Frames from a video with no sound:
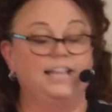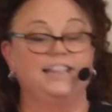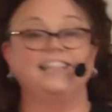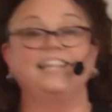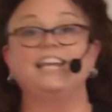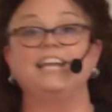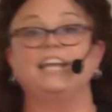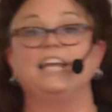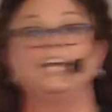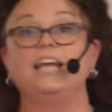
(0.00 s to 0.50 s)

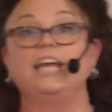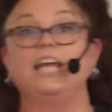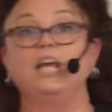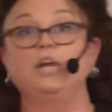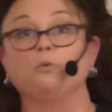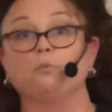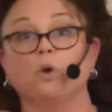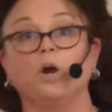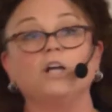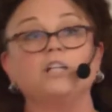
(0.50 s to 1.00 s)
that
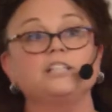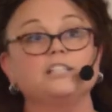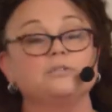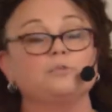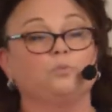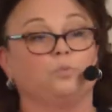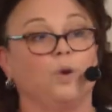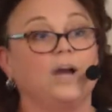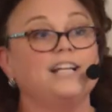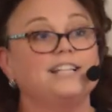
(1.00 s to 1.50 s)
he
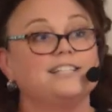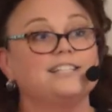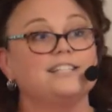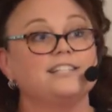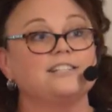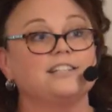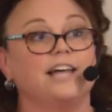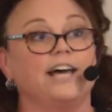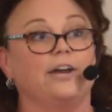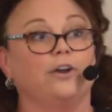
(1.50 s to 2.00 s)
writes, writes
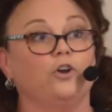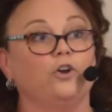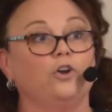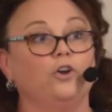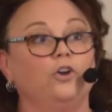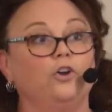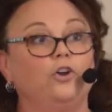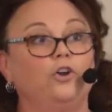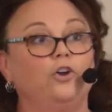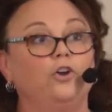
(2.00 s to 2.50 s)
this letter
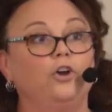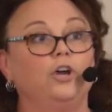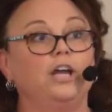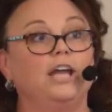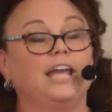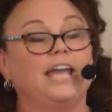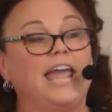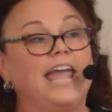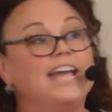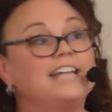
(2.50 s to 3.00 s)

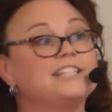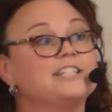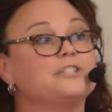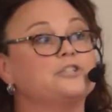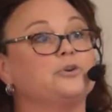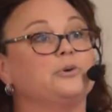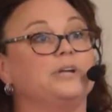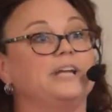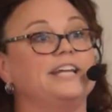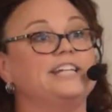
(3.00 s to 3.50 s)
hands it
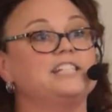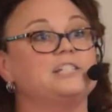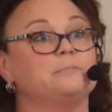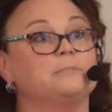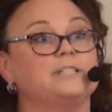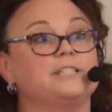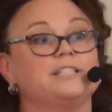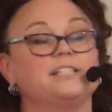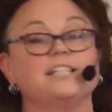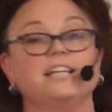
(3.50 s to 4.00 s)
to
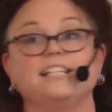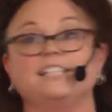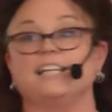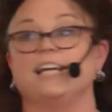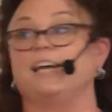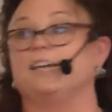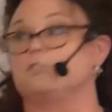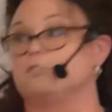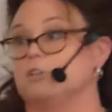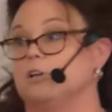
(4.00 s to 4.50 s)
Onesimus and
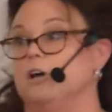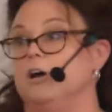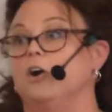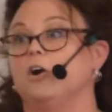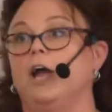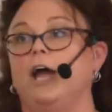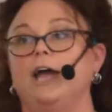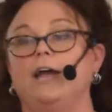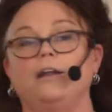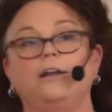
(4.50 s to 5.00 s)
says,
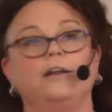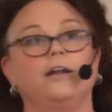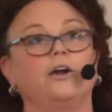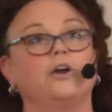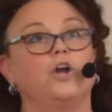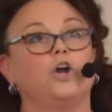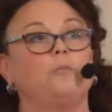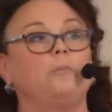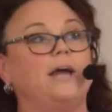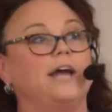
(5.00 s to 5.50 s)
okay,
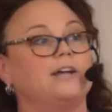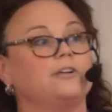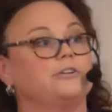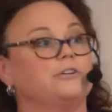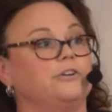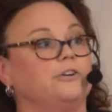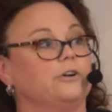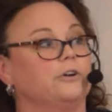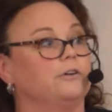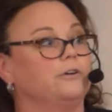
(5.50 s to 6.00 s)
now go back
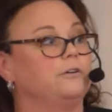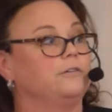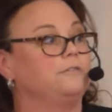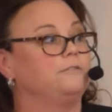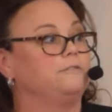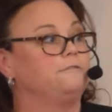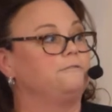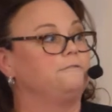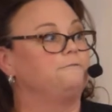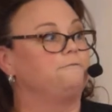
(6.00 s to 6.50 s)
to your
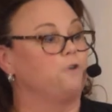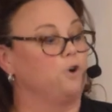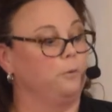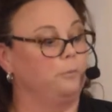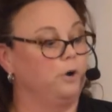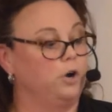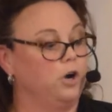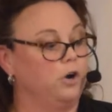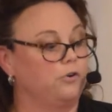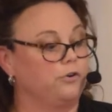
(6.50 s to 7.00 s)

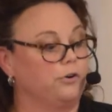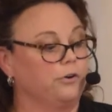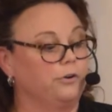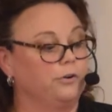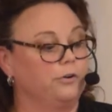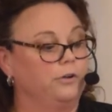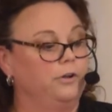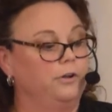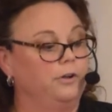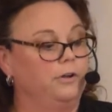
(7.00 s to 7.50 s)
former
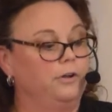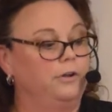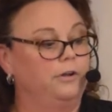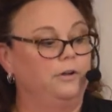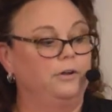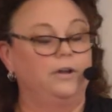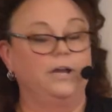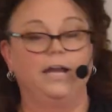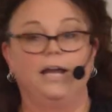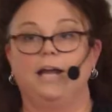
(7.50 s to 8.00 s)
owner.
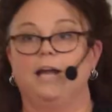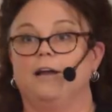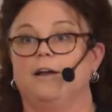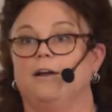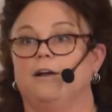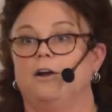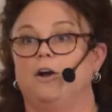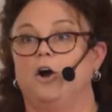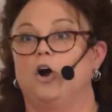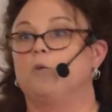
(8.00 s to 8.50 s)

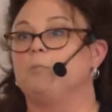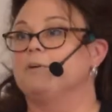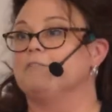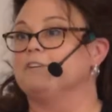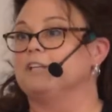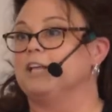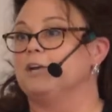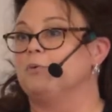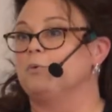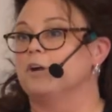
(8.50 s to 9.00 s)
Hope
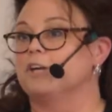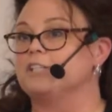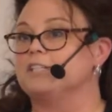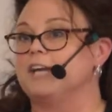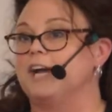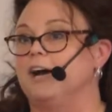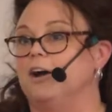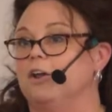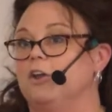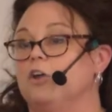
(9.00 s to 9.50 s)
everything works
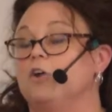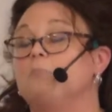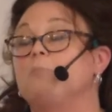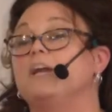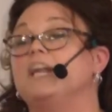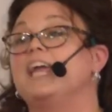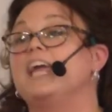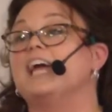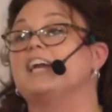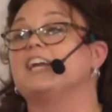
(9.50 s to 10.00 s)
out.
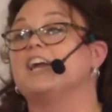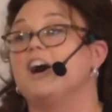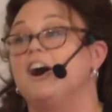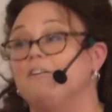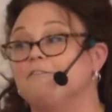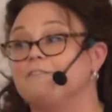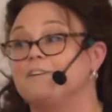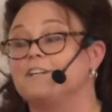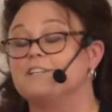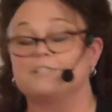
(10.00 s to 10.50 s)
But he had
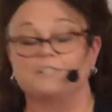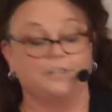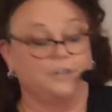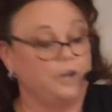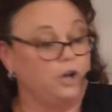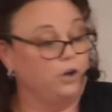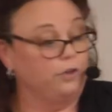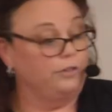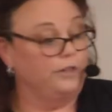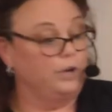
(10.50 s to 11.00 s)
confidence to
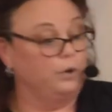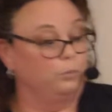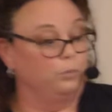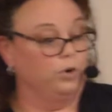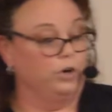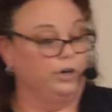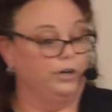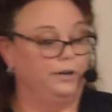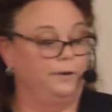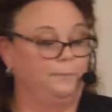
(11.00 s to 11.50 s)
know that it
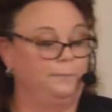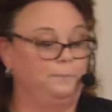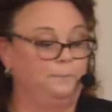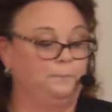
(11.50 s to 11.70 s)
would.